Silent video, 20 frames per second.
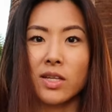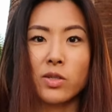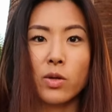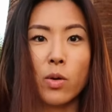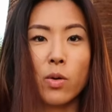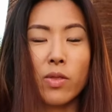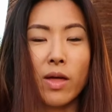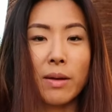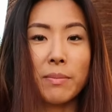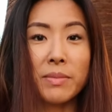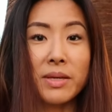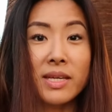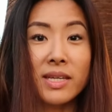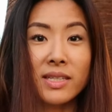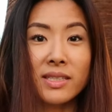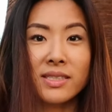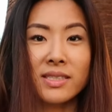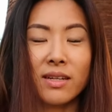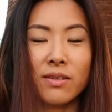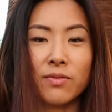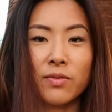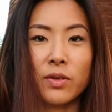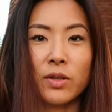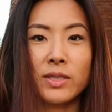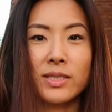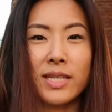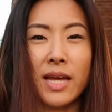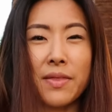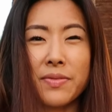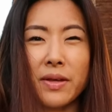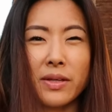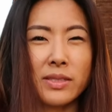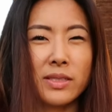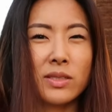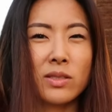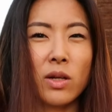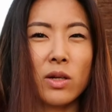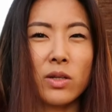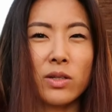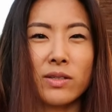So that means that for a
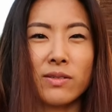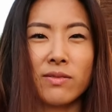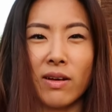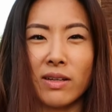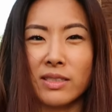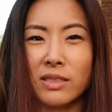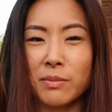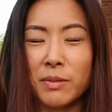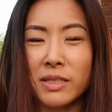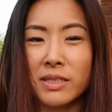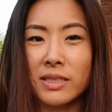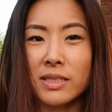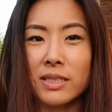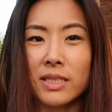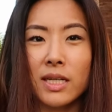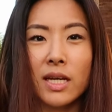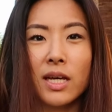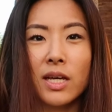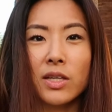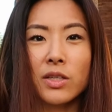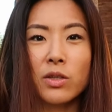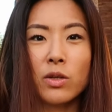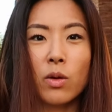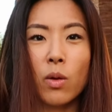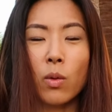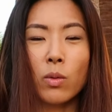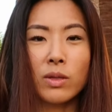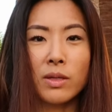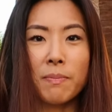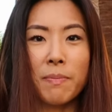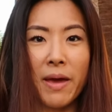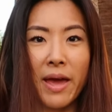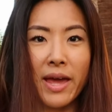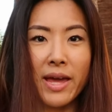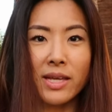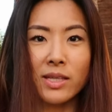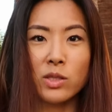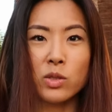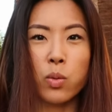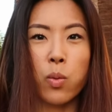$10,000 investment, you'll only
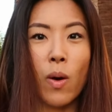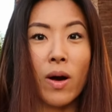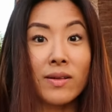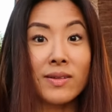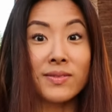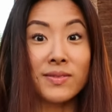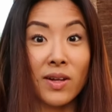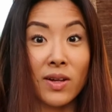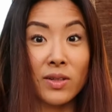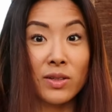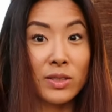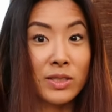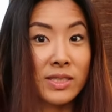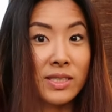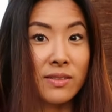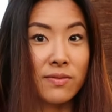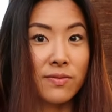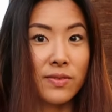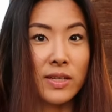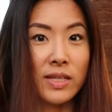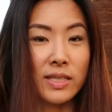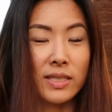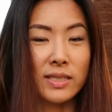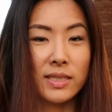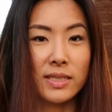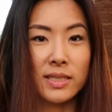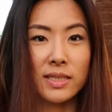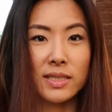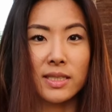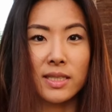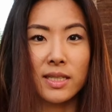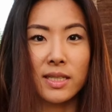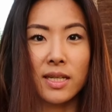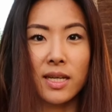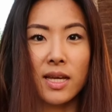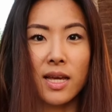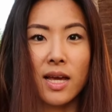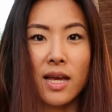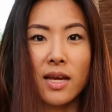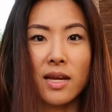pay $12 in fees.
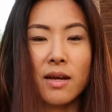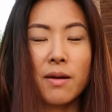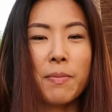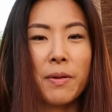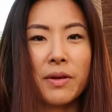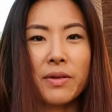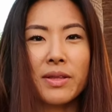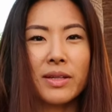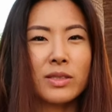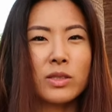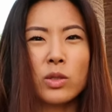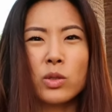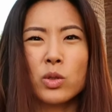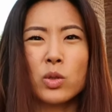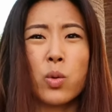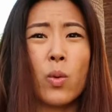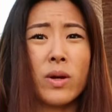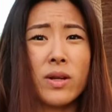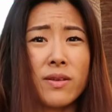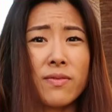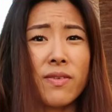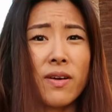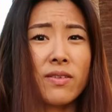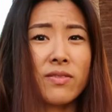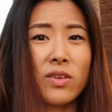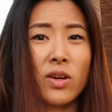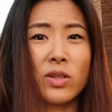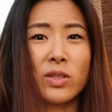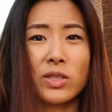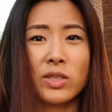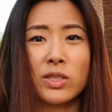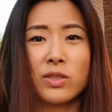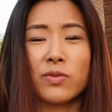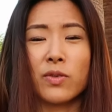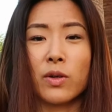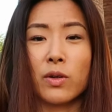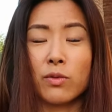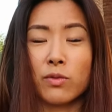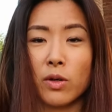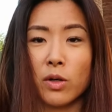Compare that to $25
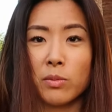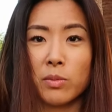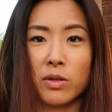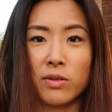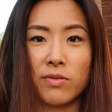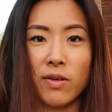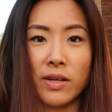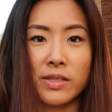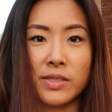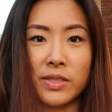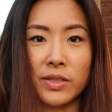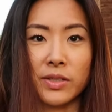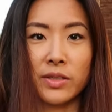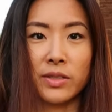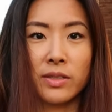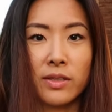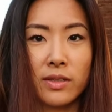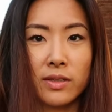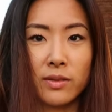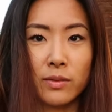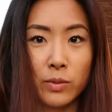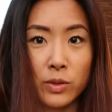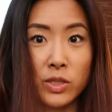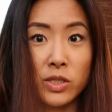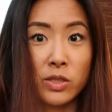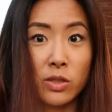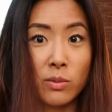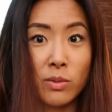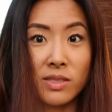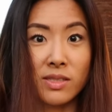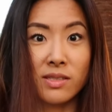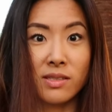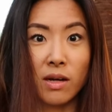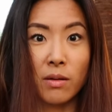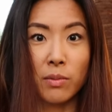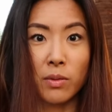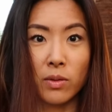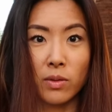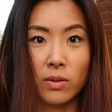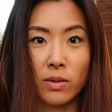for a robo-advisor, which is almost
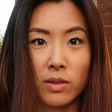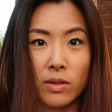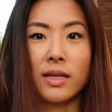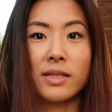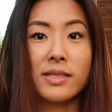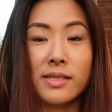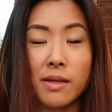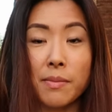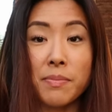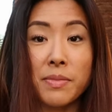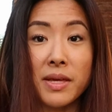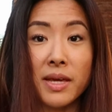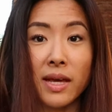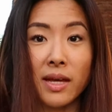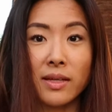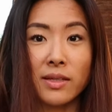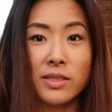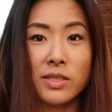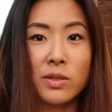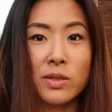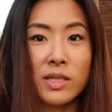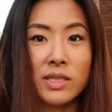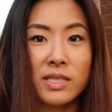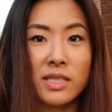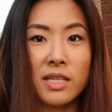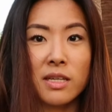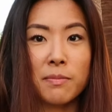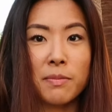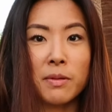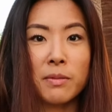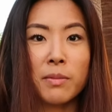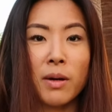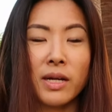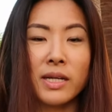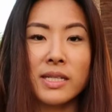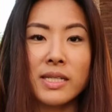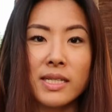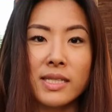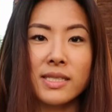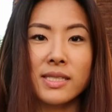double. And something else you need to keep in
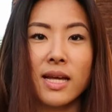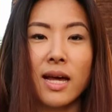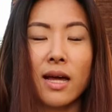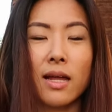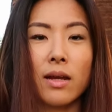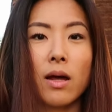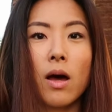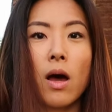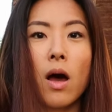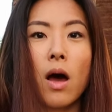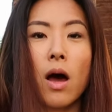mind is that